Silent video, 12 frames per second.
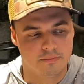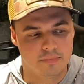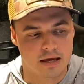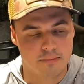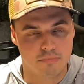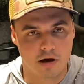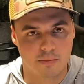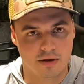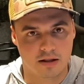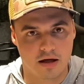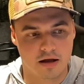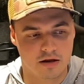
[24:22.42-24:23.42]
and probably a
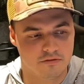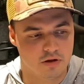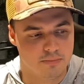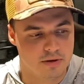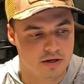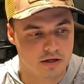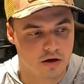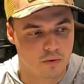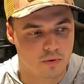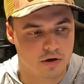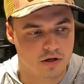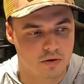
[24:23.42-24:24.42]
lot of them depending on
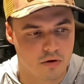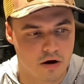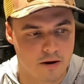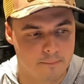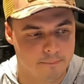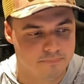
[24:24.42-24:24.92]
where you are.